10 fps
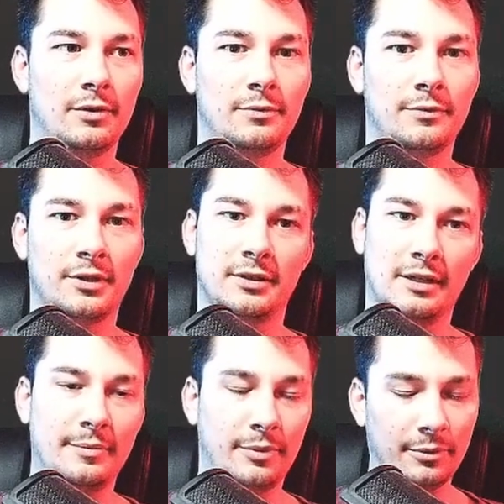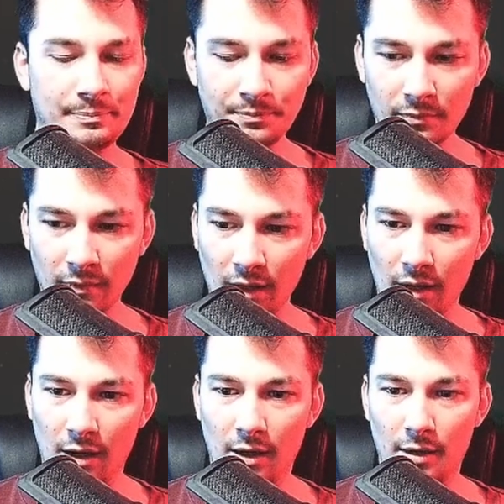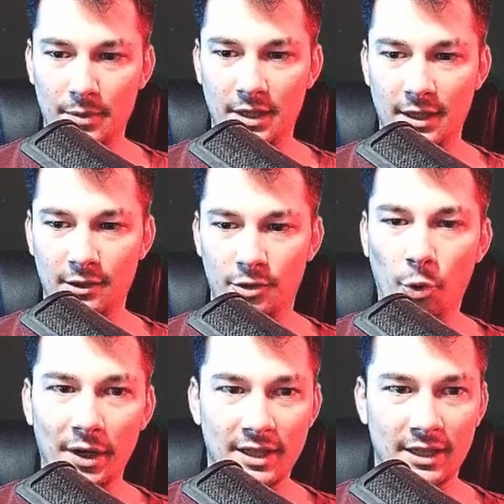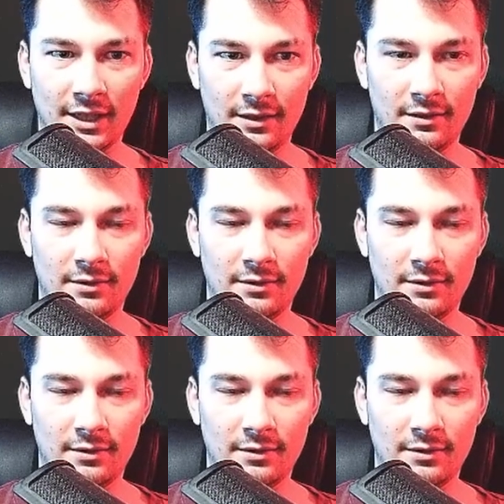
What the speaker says: for example, you need 20